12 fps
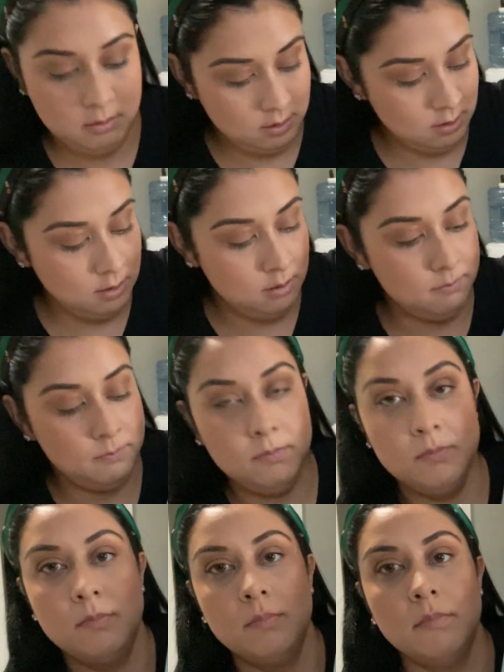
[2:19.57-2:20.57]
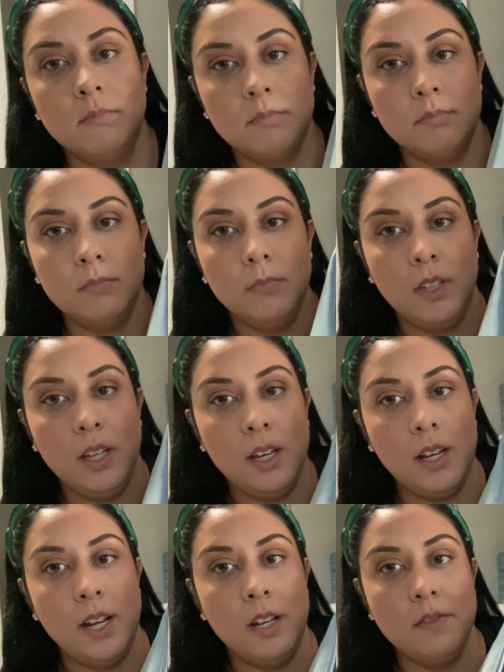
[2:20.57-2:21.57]
You can
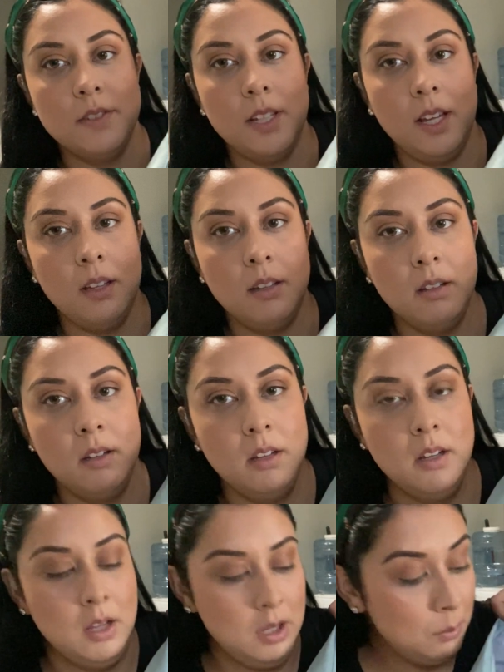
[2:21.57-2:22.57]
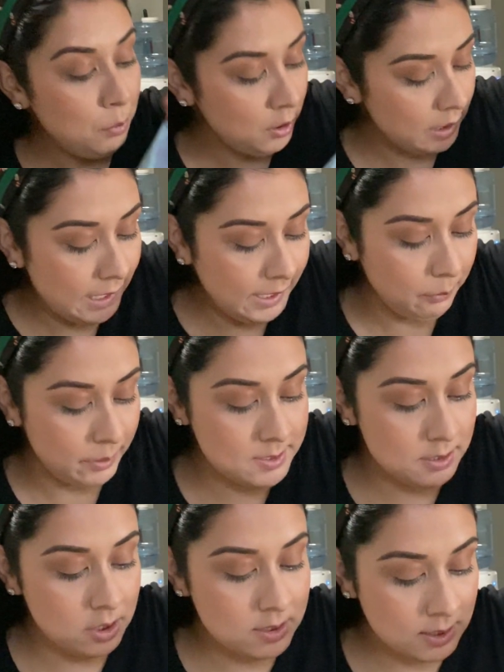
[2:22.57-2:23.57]
kind of see it. Well, anyways,
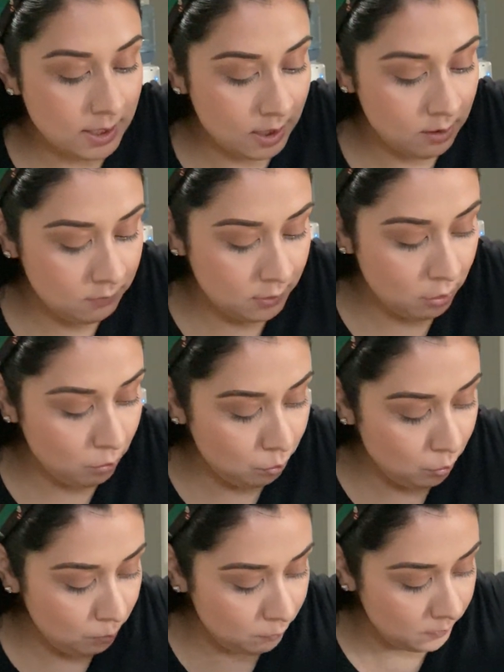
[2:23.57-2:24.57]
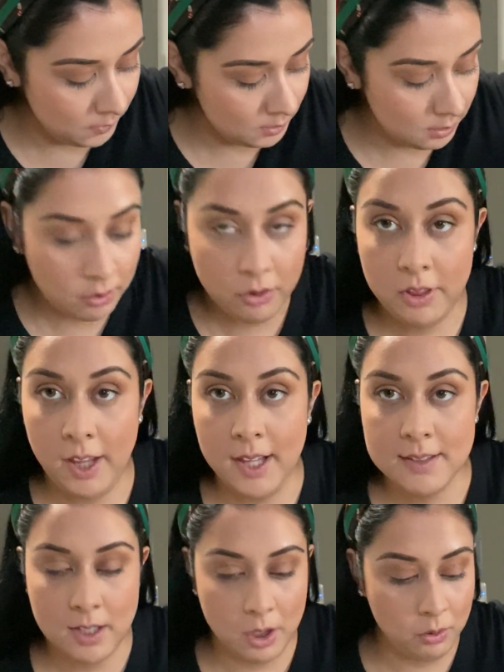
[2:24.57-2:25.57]
there's a lot of little room for little
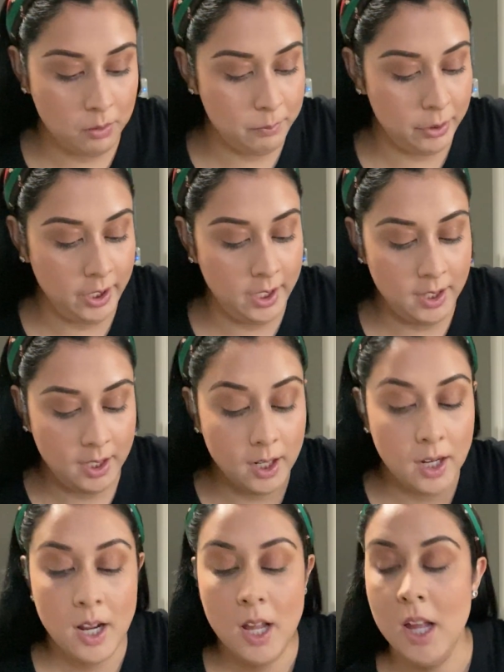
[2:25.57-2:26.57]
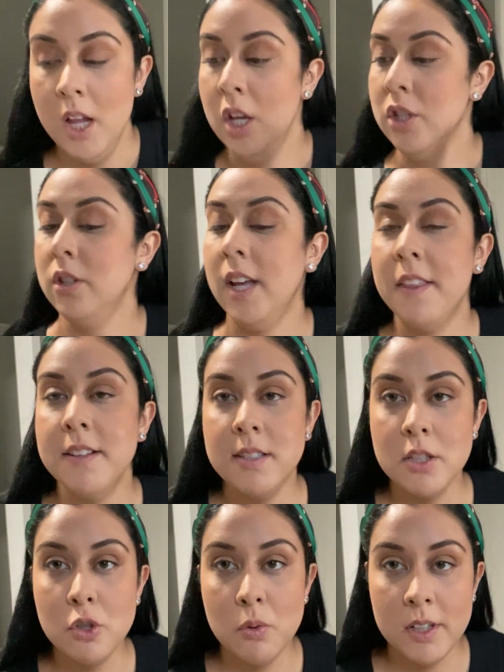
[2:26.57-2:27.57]
things that you can put in there. So yeah, this
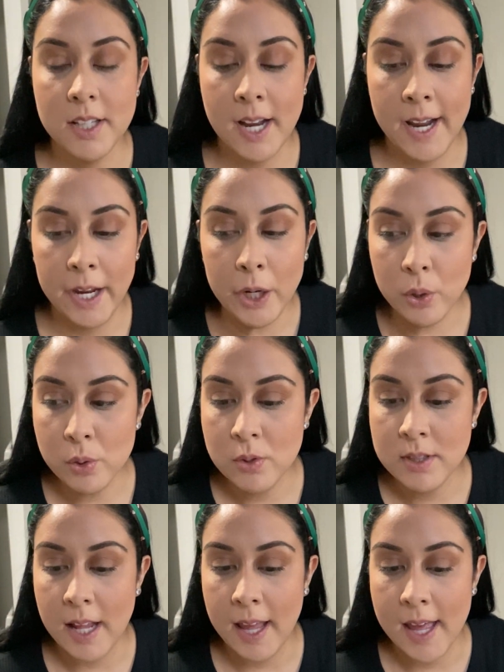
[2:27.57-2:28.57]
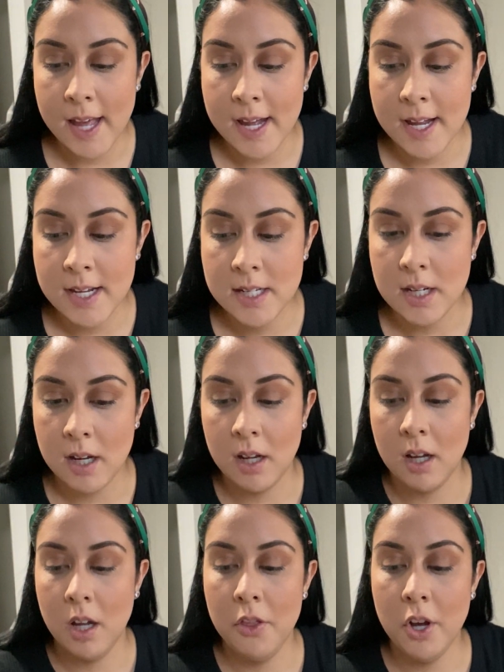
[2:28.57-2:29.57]
is the one that I used, and
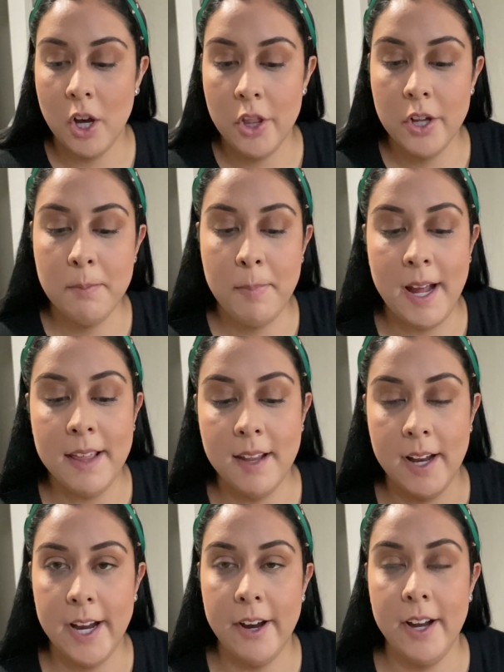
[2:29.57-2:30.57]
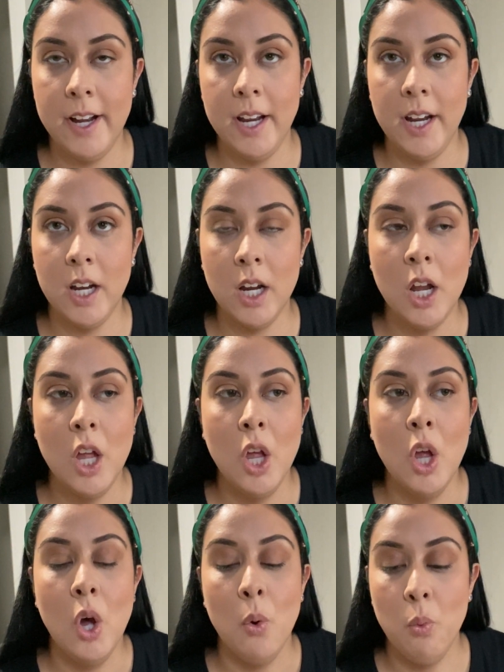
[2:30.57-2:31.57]
the other bag that I carried in here
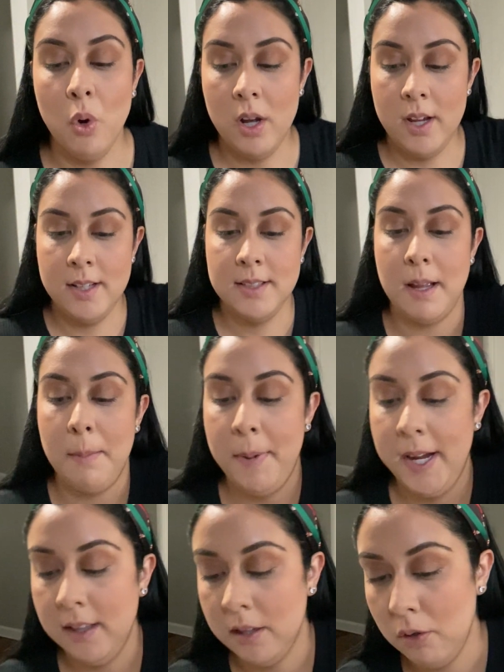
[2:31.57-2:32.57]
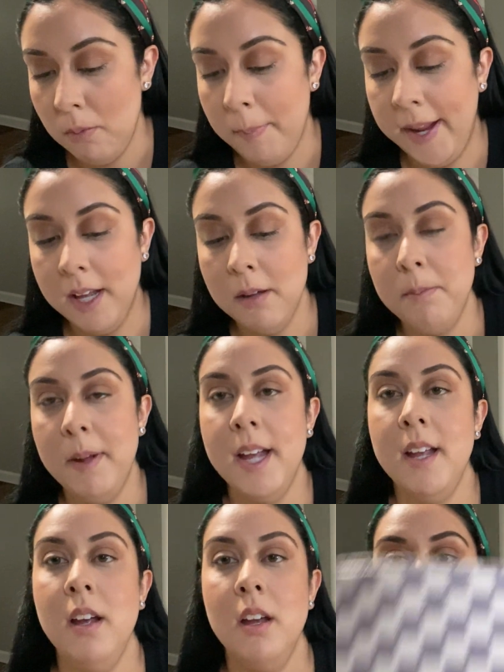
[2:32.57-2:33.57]
was my little makeup
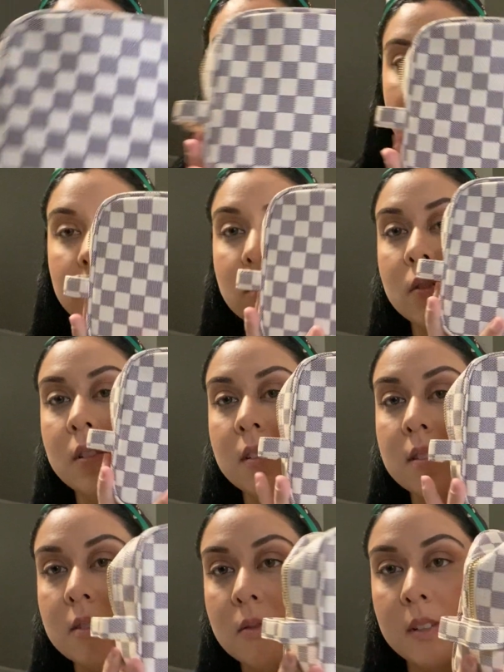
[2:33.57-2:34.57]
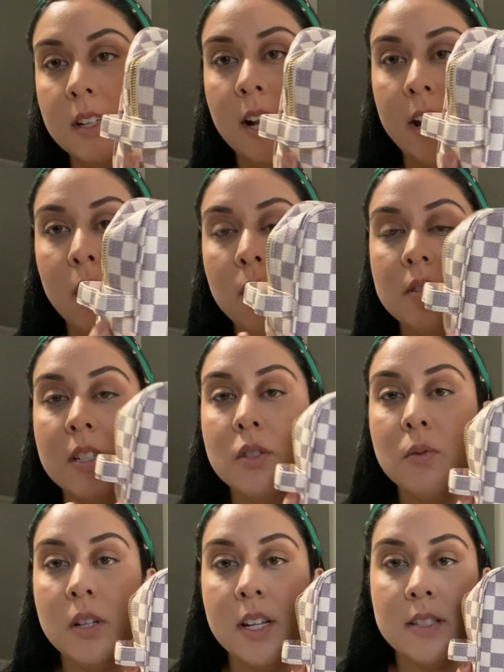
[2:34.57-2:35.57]
bag. It's this one. This is the one that I used. This
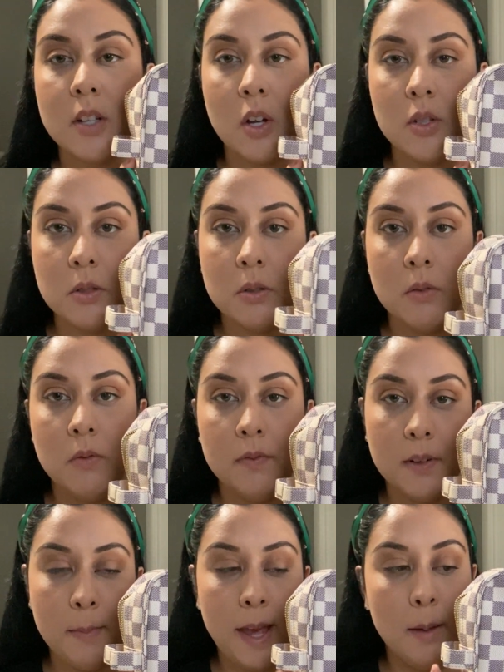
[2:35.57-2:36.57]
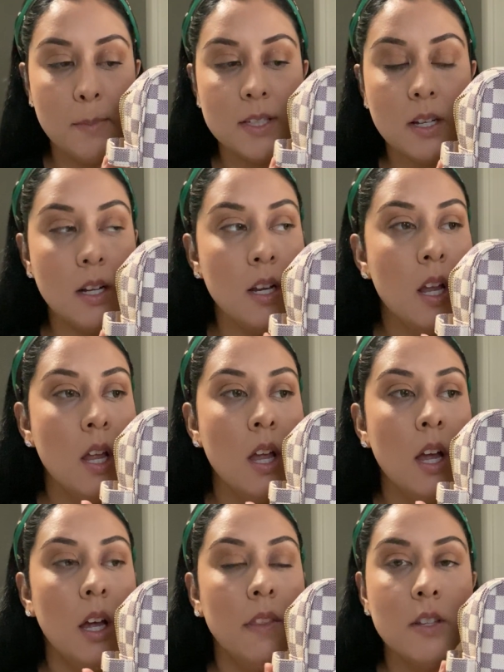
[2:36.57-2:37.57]
one is also from Amazon.
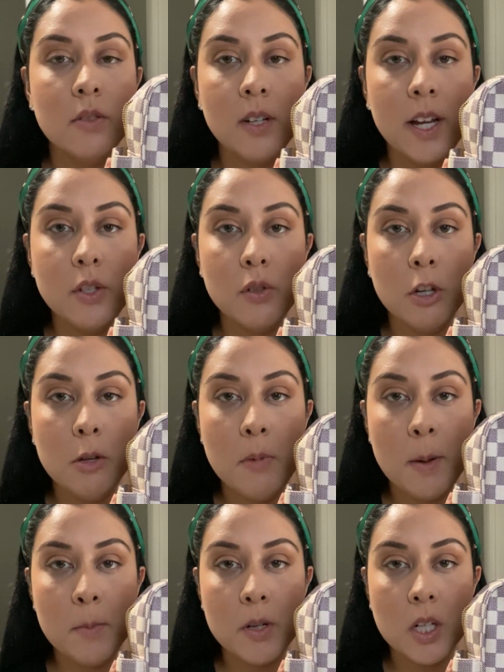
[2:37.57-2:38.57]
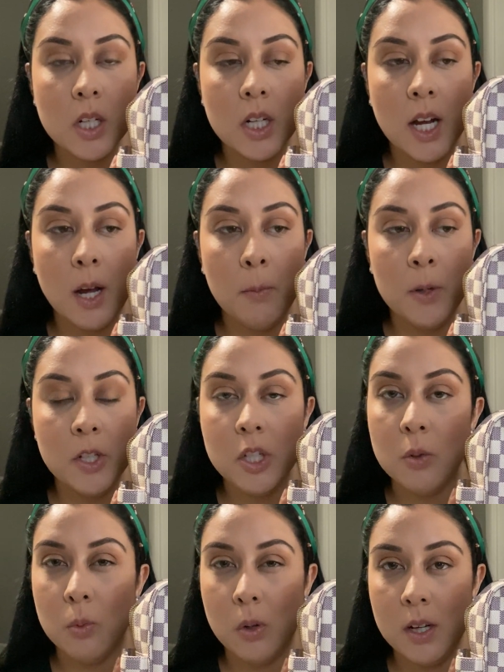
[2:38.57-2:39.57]
This one I don't remember how much
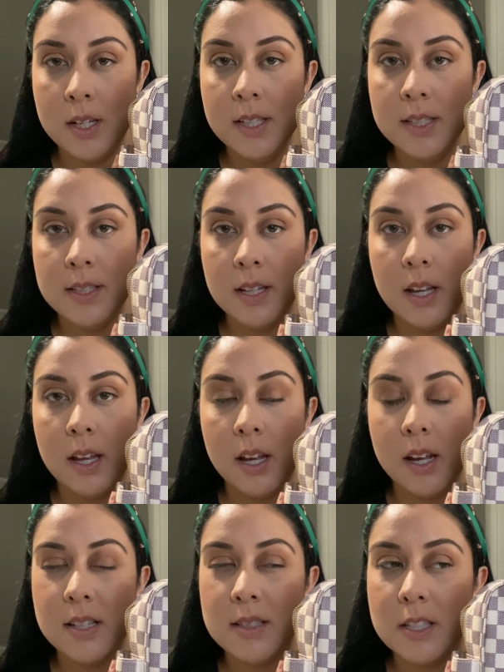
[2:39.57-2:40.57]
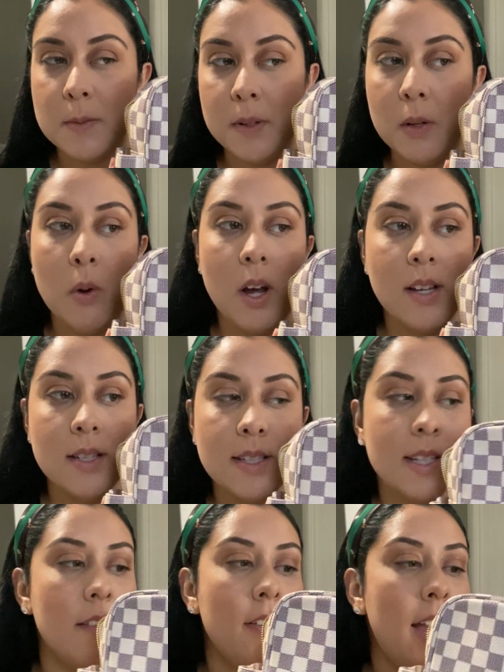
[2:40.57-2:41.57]
it was, because it's been a while since
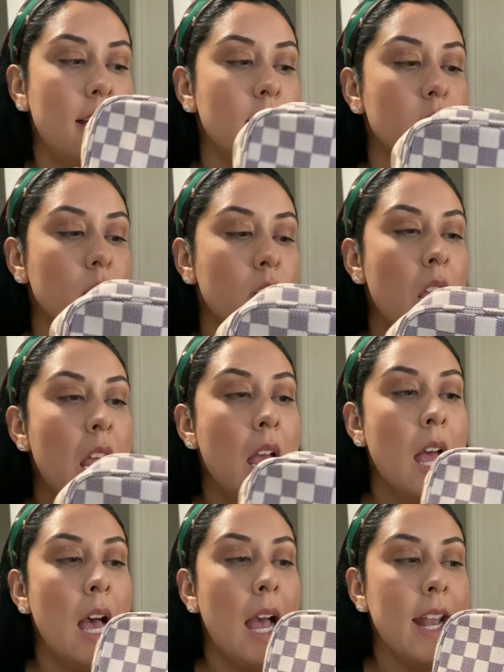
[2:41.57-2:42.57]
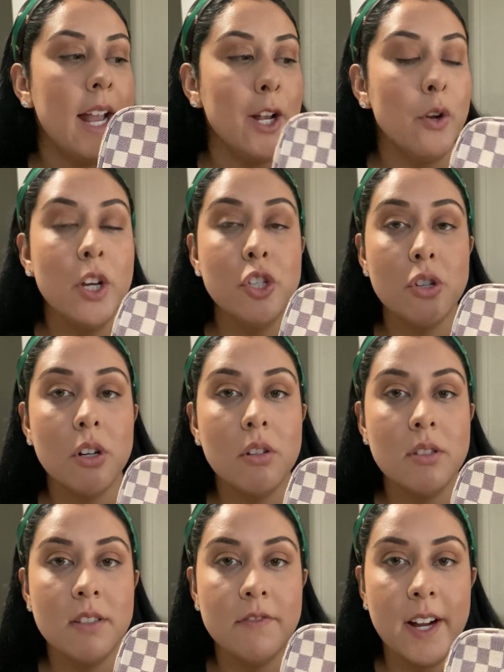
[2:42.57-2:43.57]
I've had this one. And I know I struggle
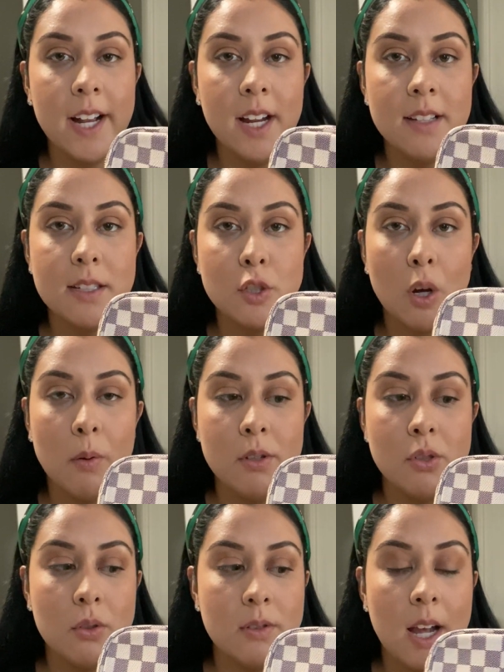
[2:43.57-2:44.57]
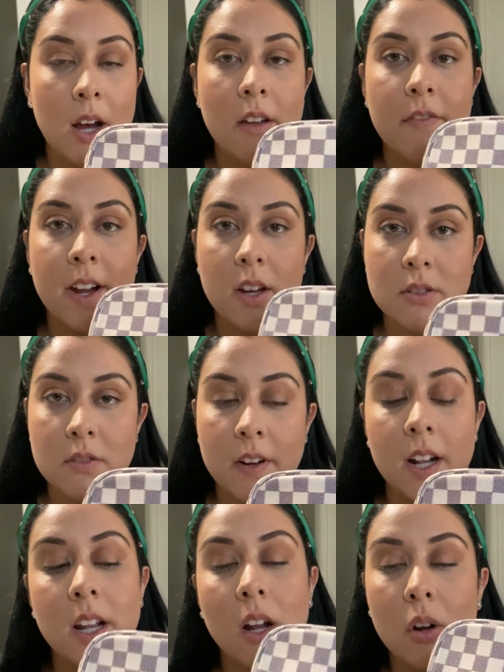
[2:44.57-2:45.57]
to find it because it's always sold out. If I also
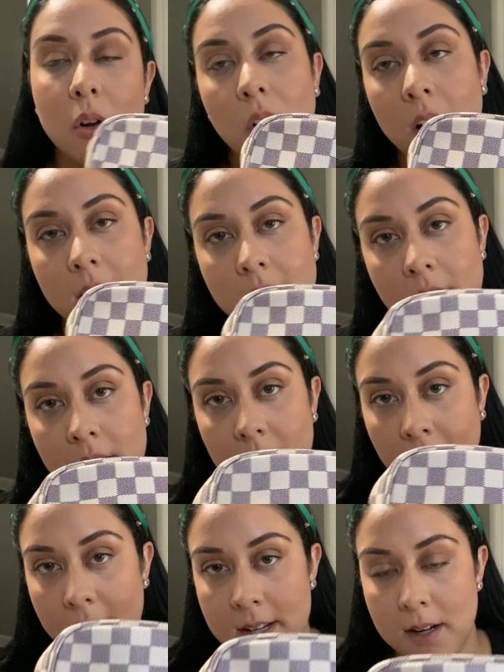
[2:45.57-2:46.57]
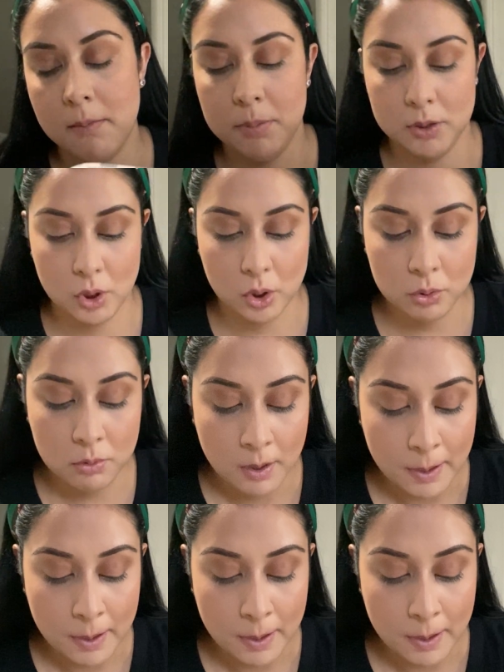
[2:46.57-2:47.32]
find it, I'll go ahead and link it down below.